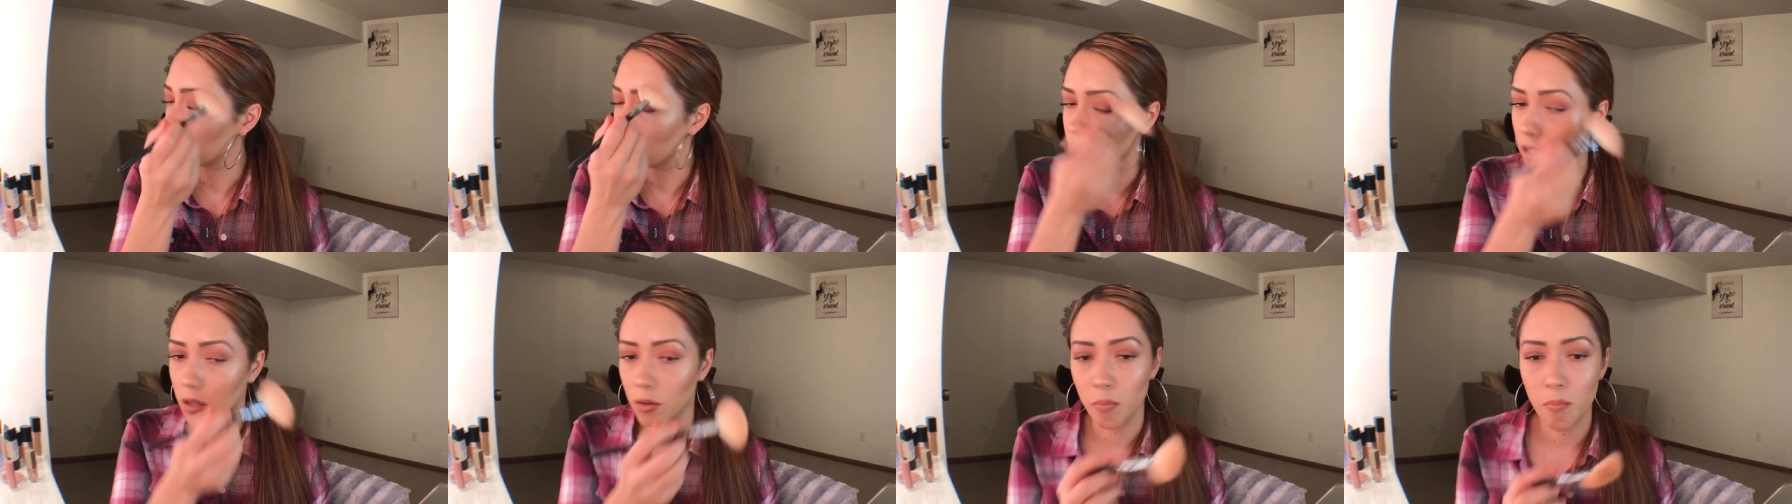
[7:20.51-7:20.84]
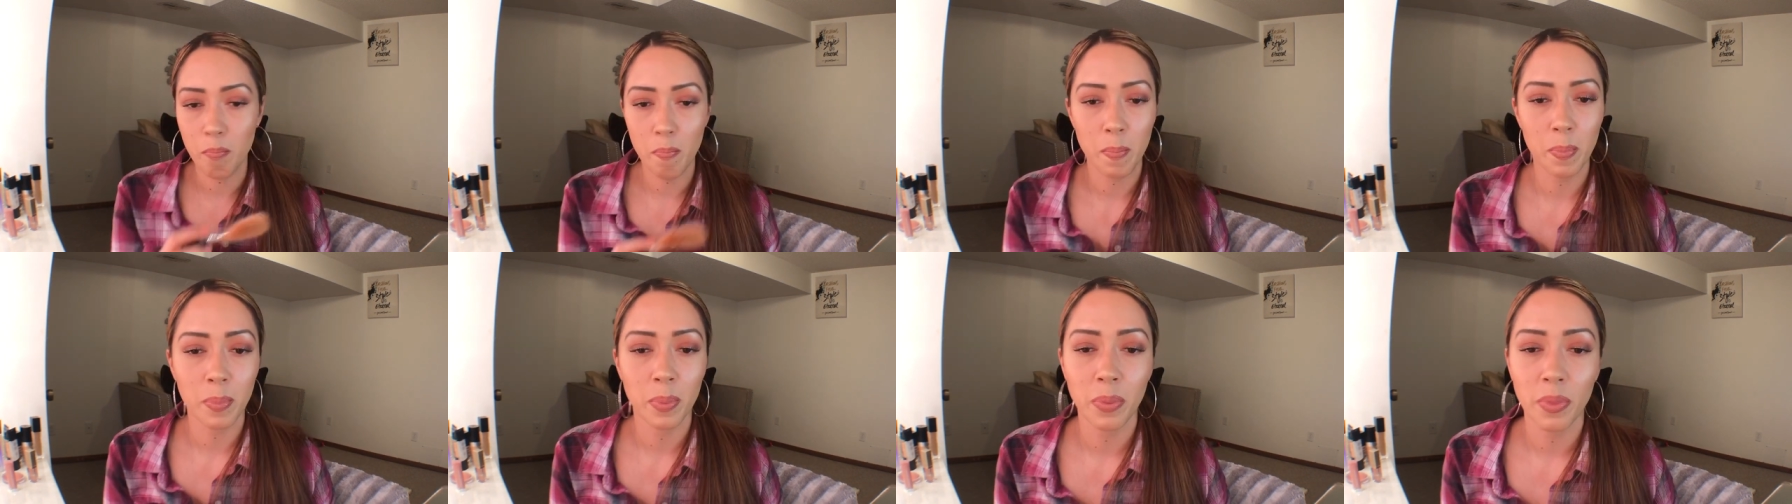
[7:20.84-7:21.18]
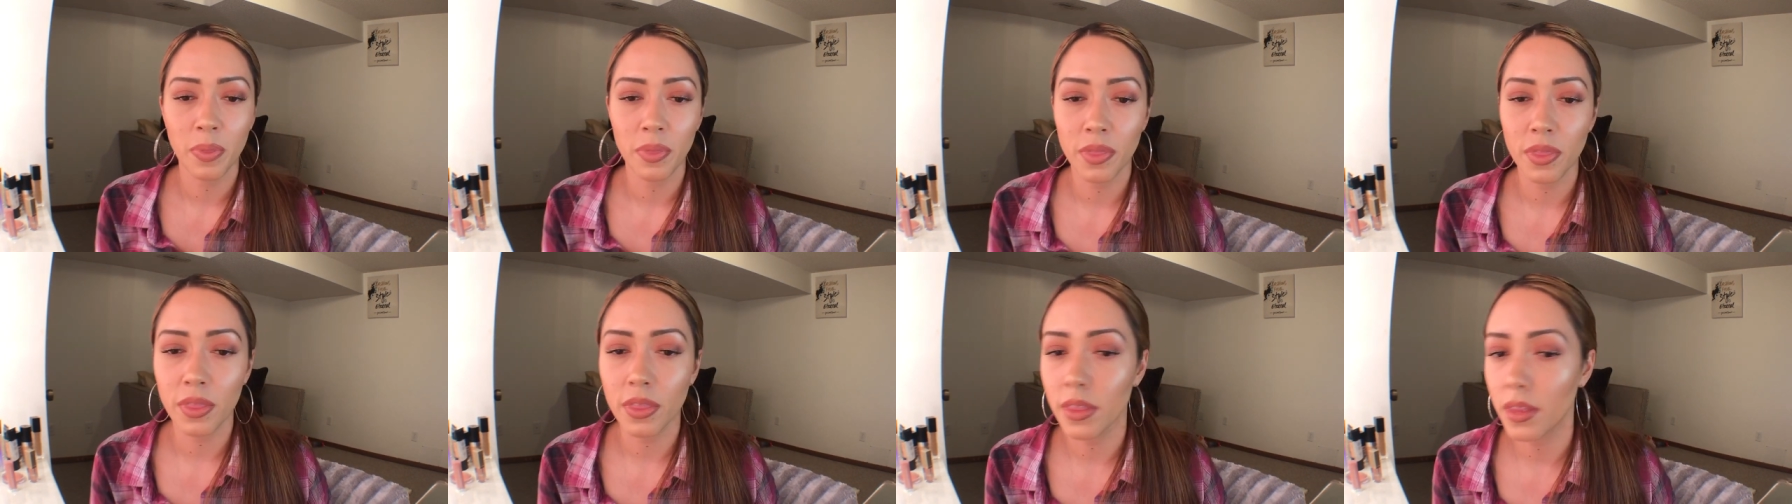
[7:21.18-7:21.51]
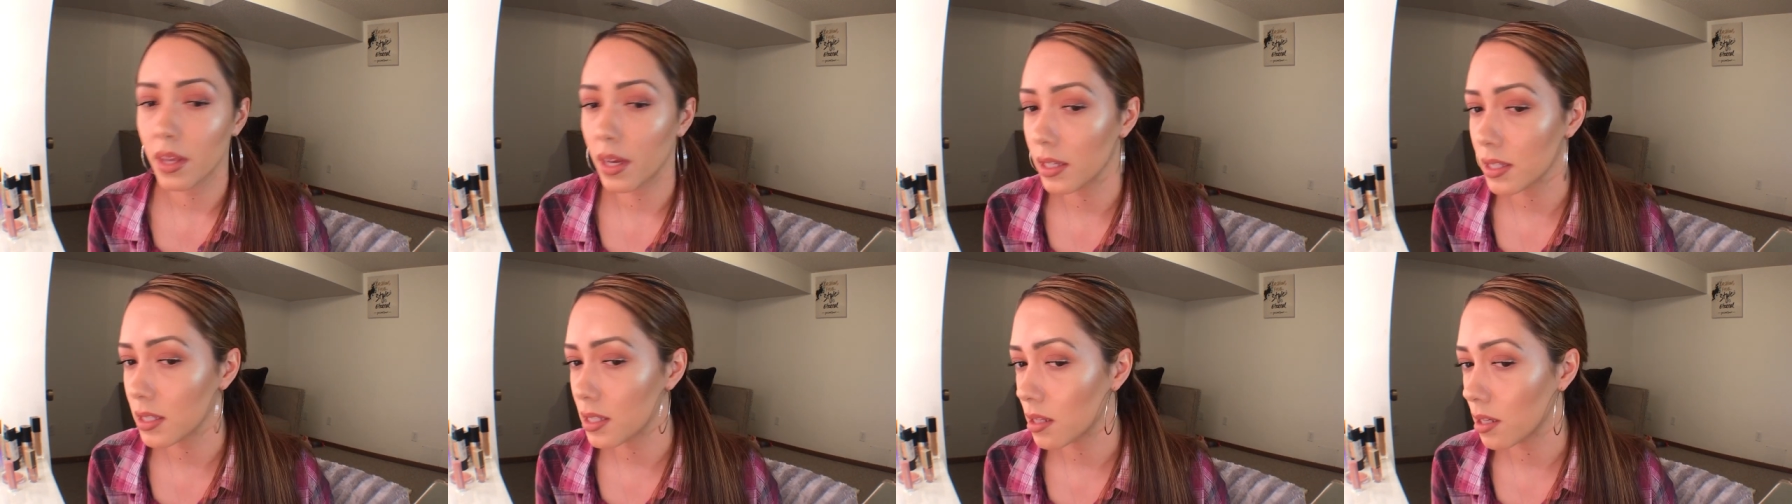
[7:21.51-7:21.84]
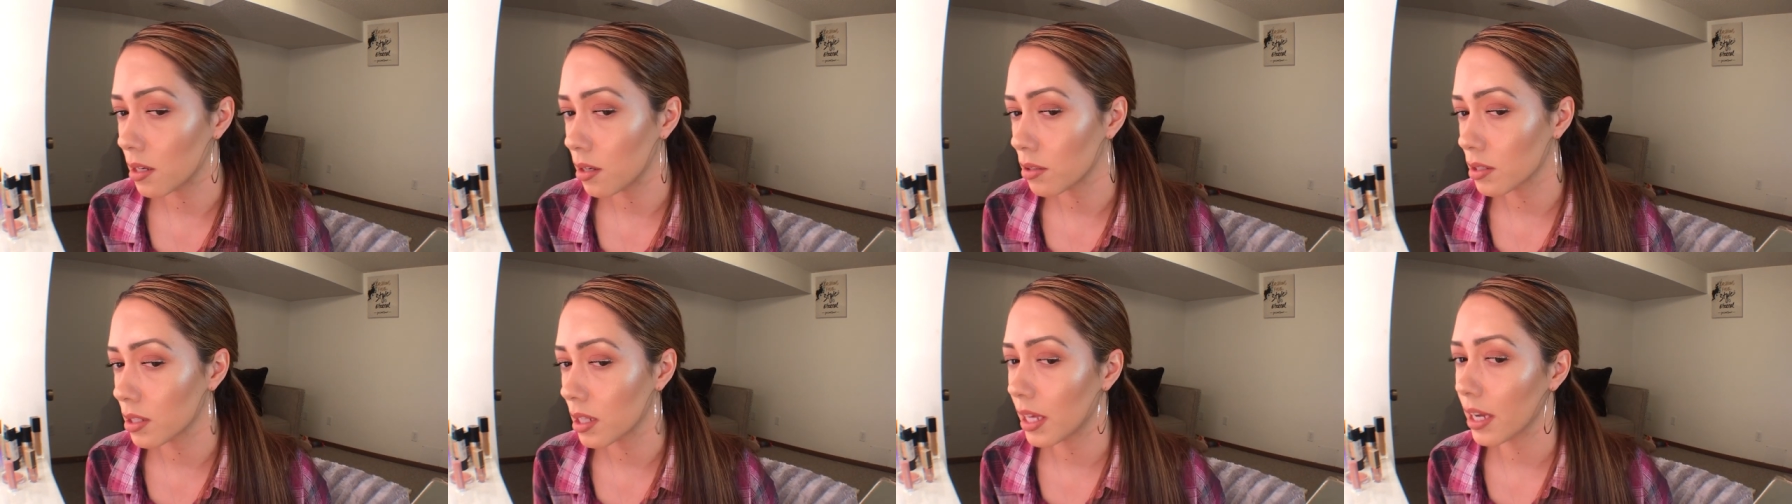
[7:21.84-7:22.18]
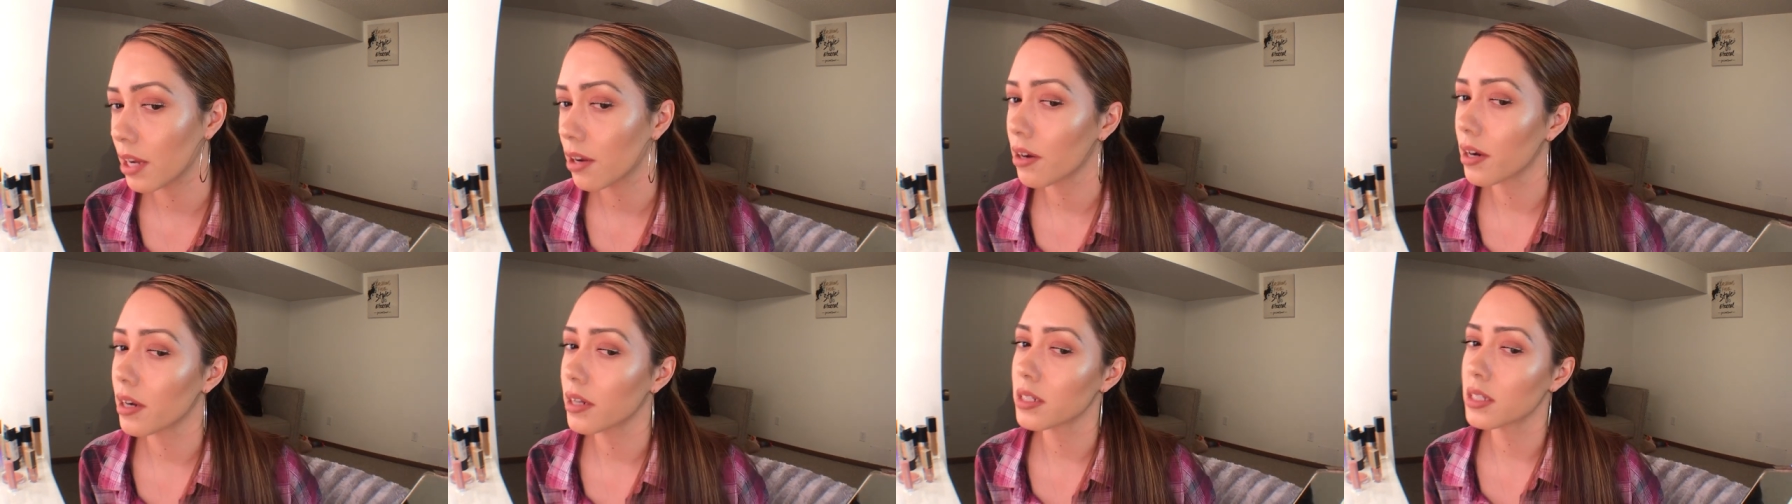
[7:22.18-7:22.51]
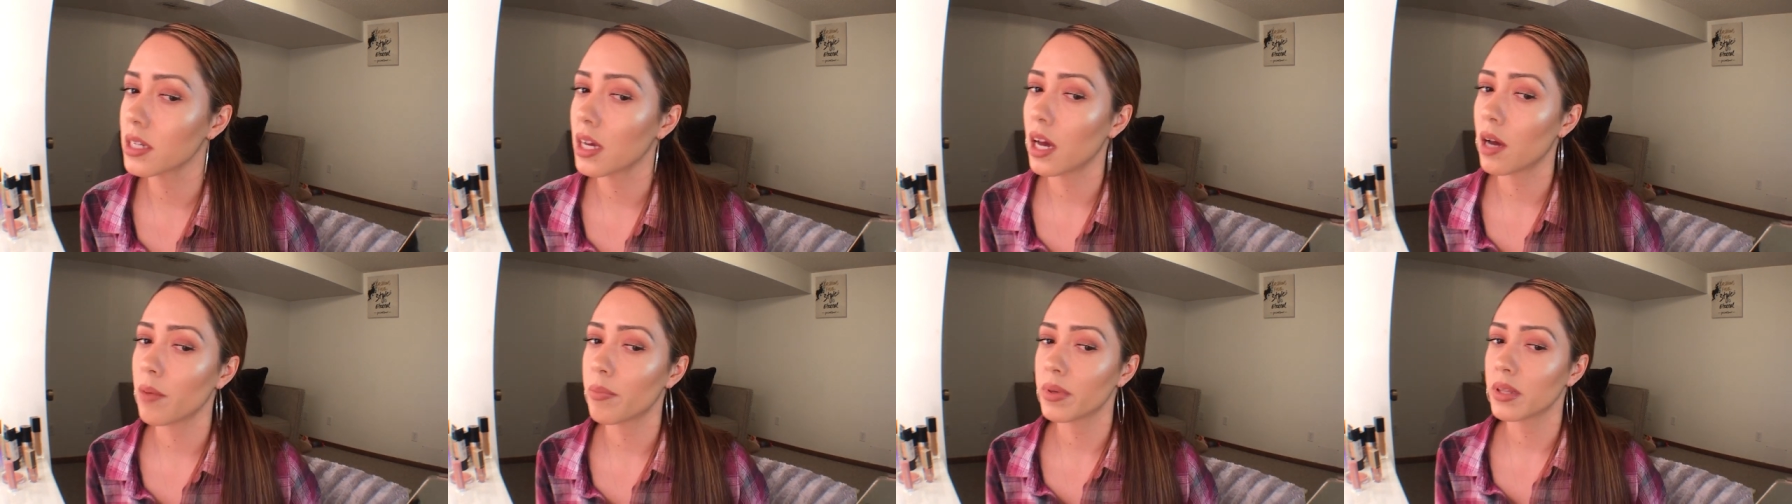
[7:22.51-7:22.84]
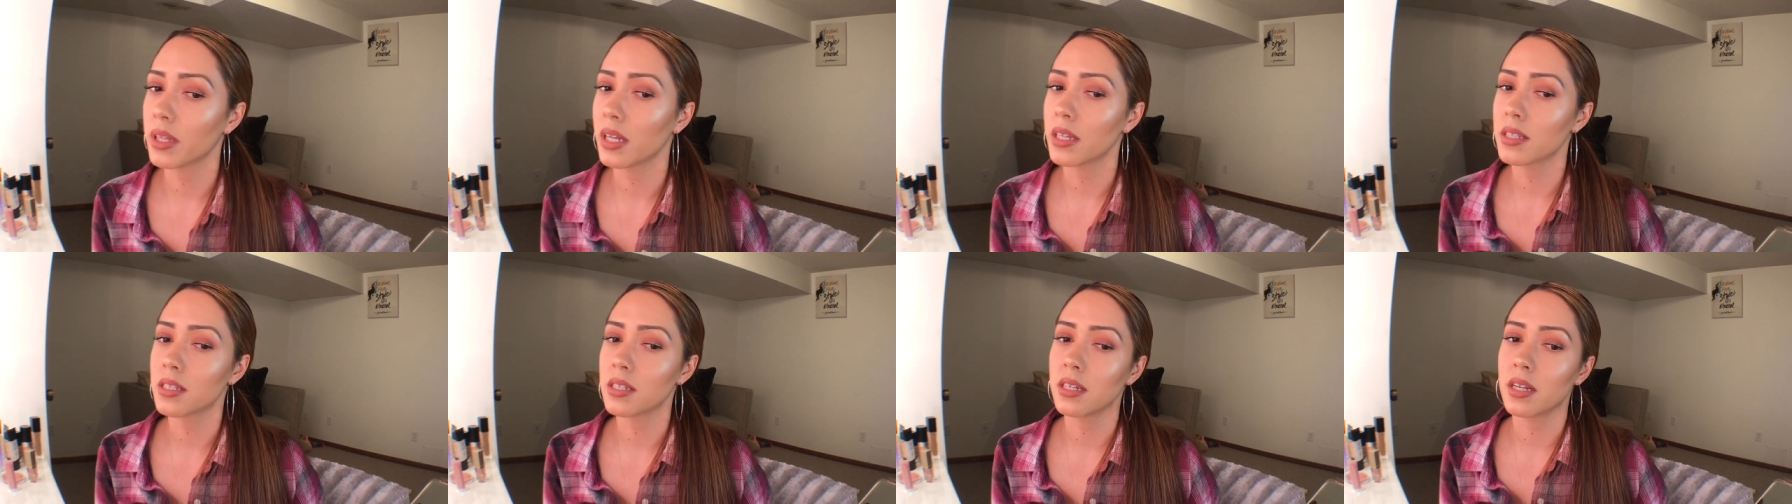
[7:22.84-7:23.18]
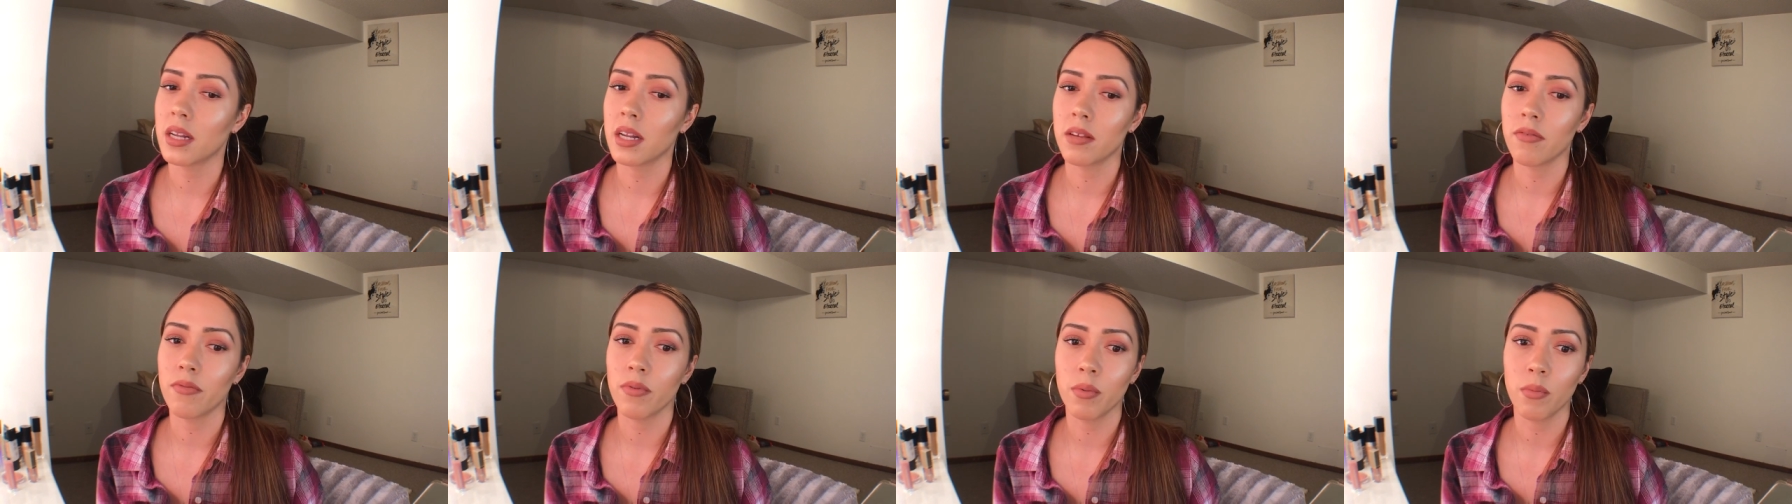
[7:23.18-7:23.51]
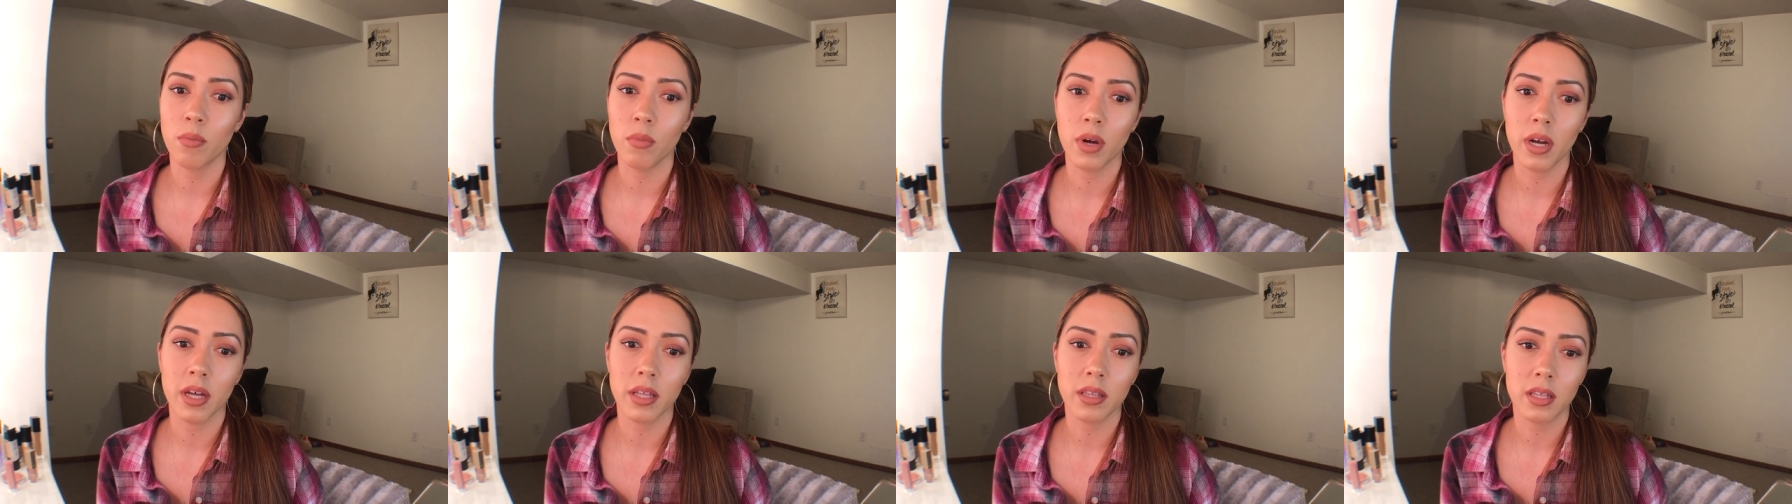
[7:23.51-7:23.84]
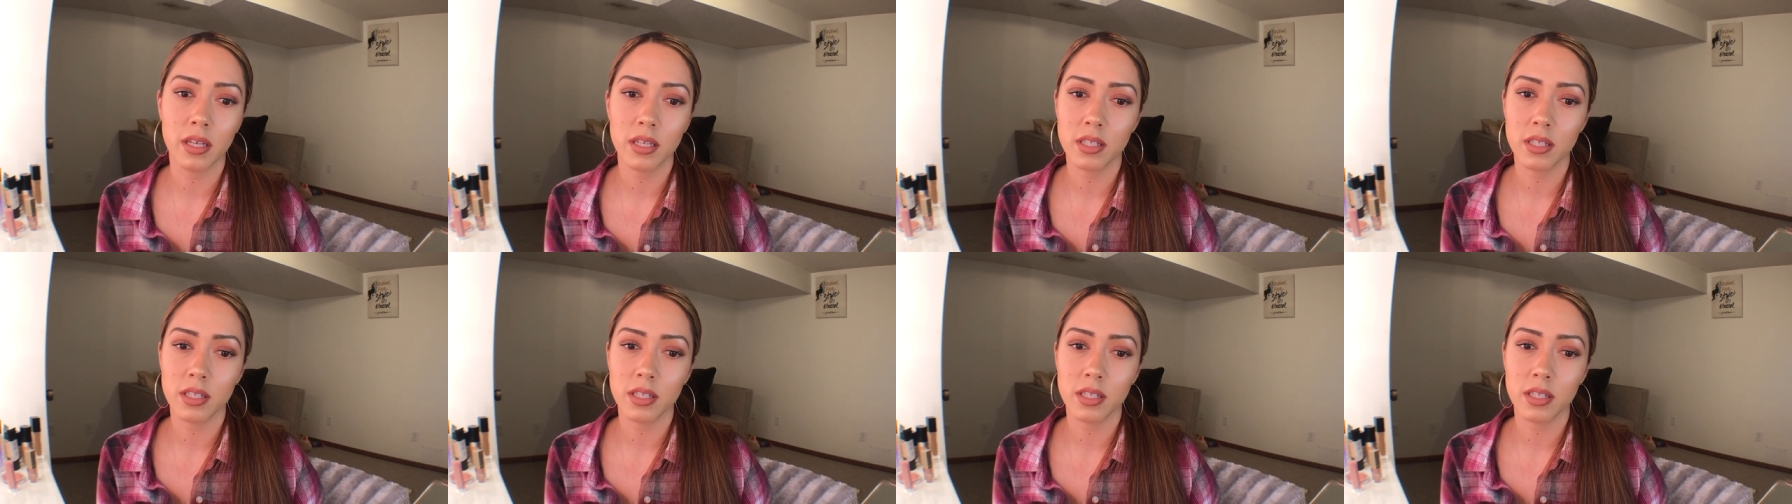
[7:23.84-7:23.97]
So that's those layered on top, and that's not even wet.